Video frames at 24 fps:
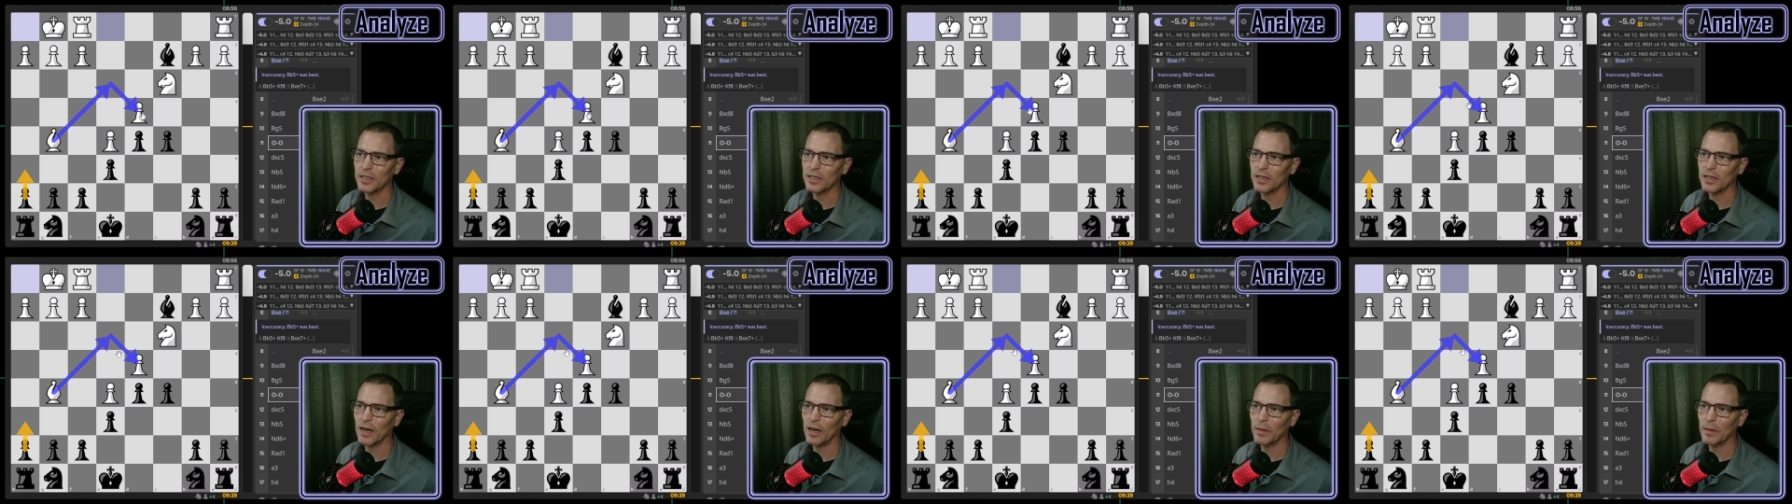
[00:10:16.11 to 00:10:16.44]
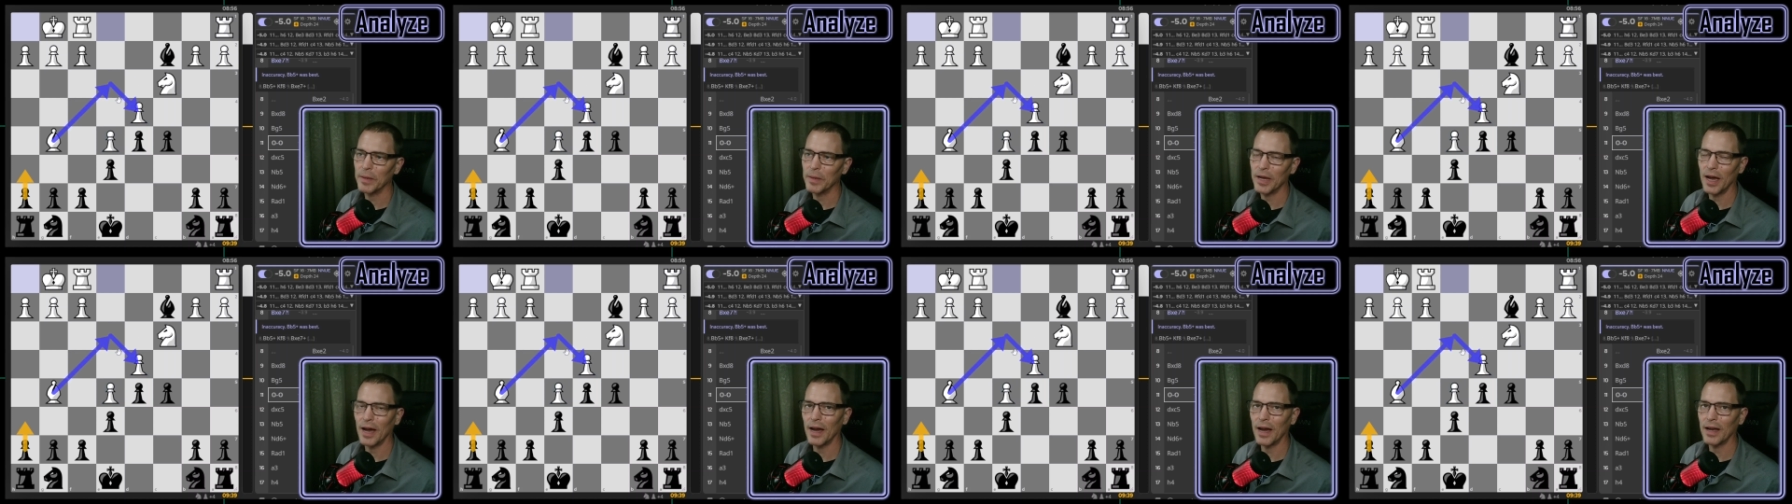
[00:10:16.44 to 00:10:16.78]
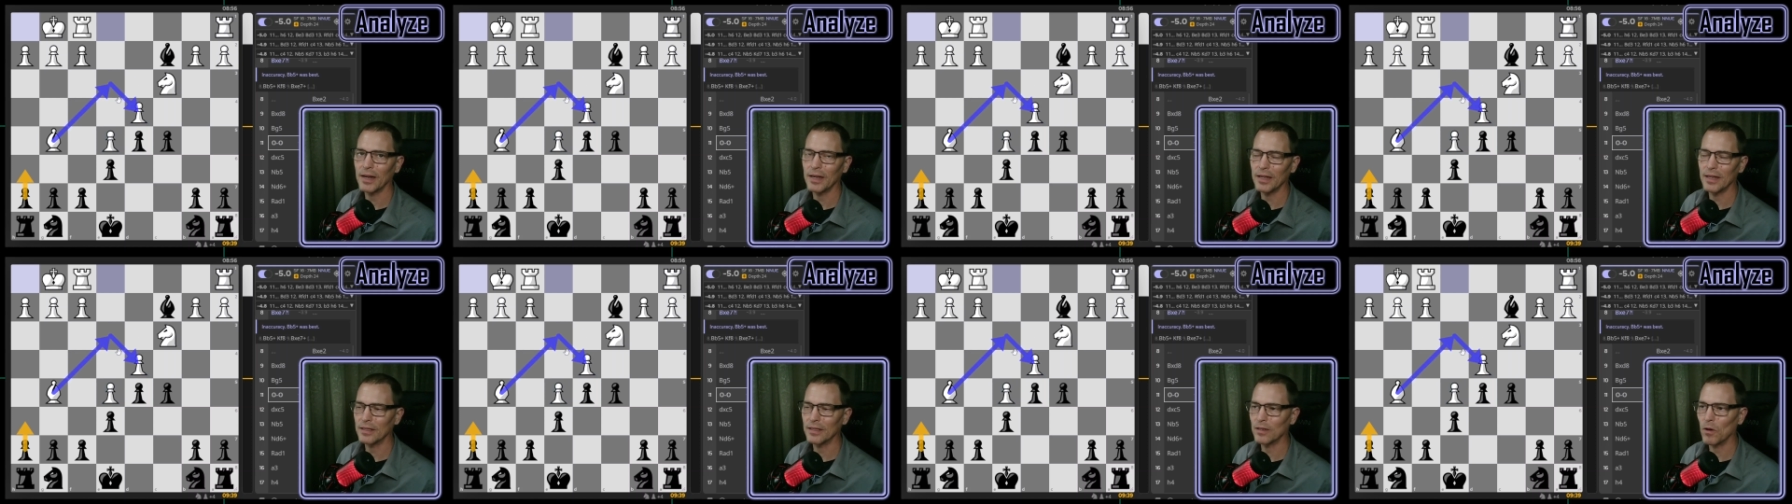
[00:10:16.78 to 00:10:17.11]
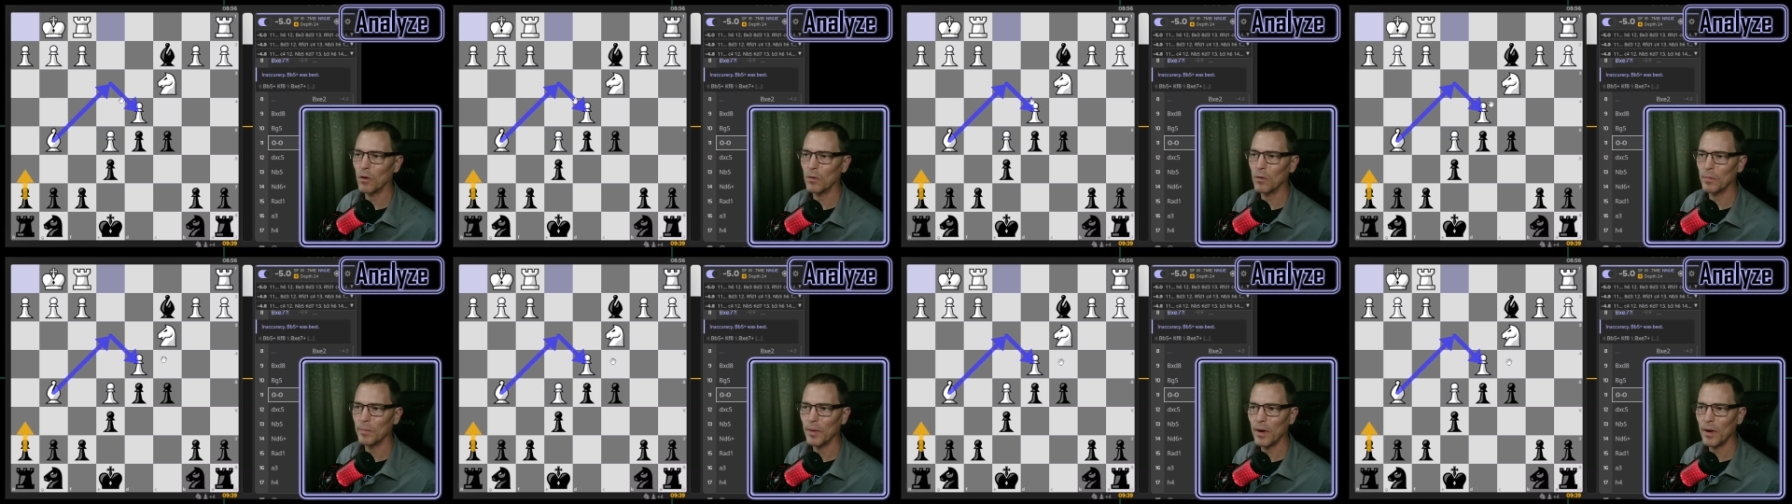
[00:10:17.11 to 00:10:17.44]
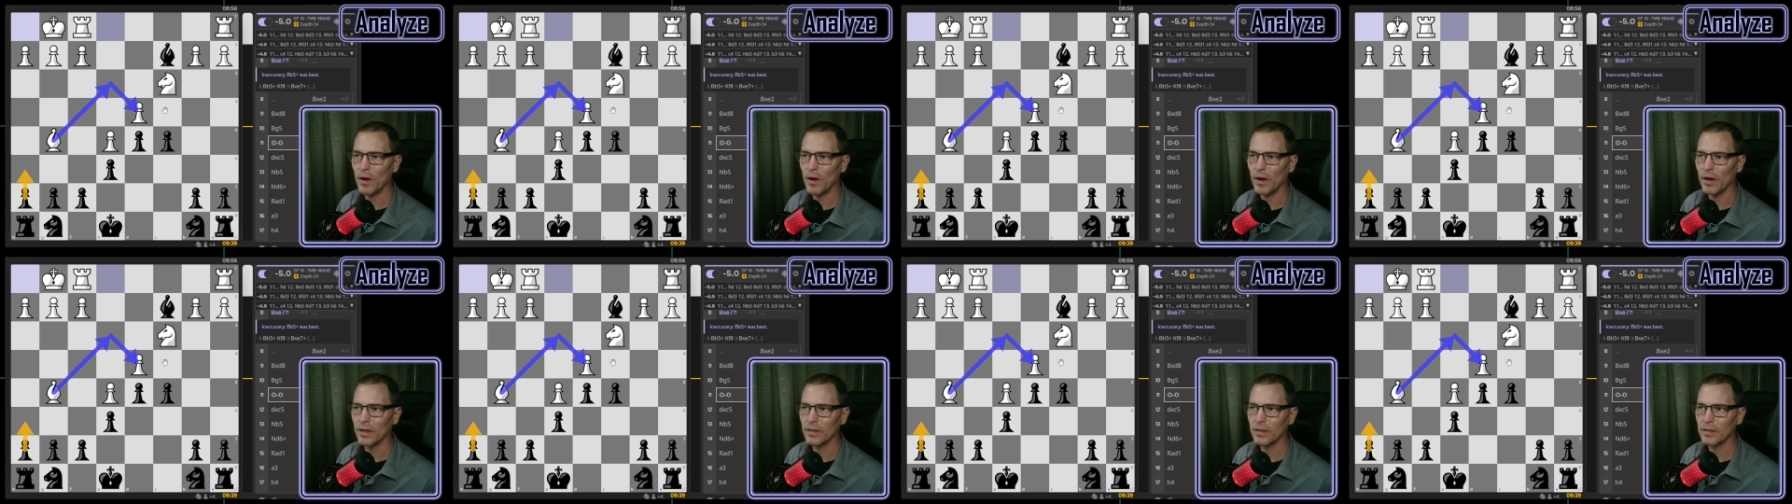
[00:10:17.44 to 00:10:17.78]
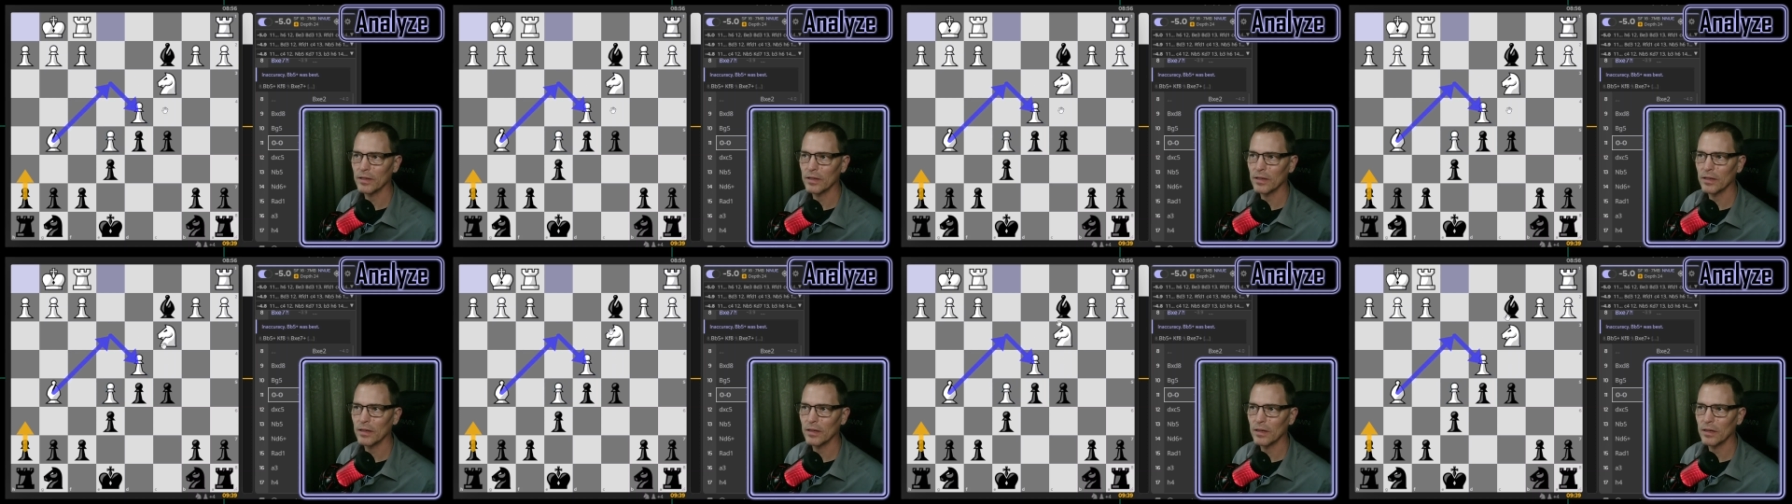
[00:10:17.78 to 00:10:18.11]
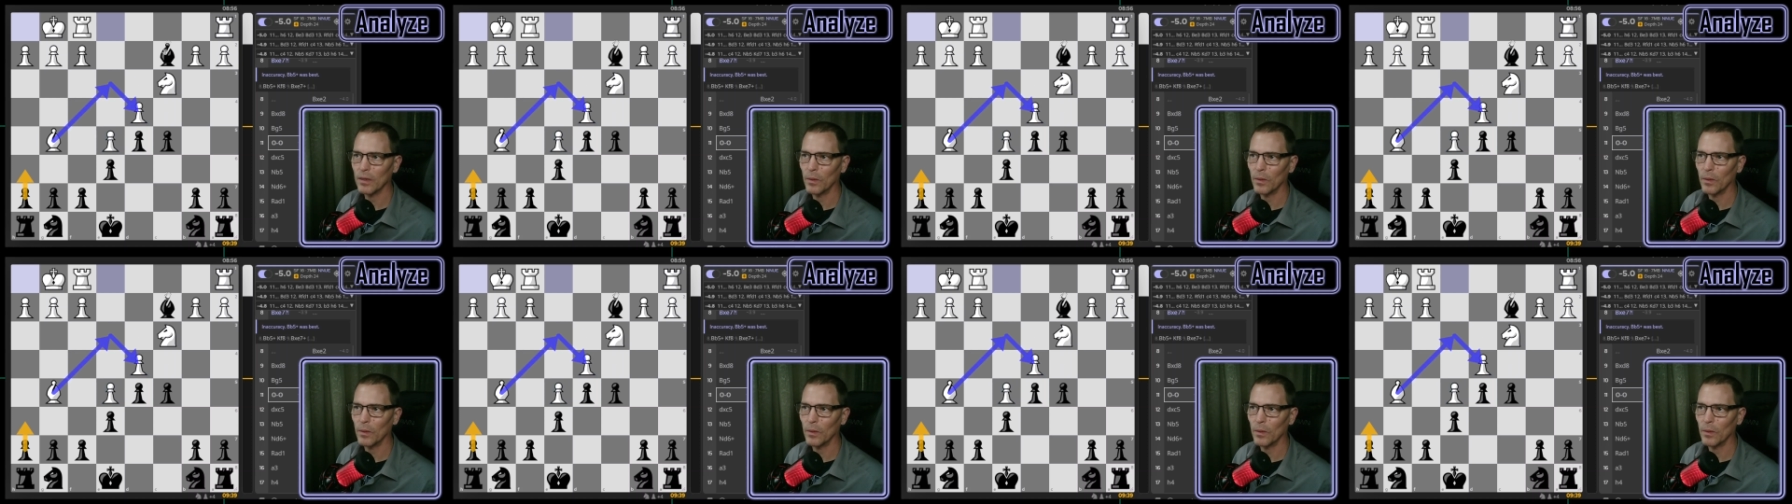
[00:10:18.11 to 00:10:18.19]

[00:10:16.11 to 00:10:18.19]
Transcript: stuck behind its own pawns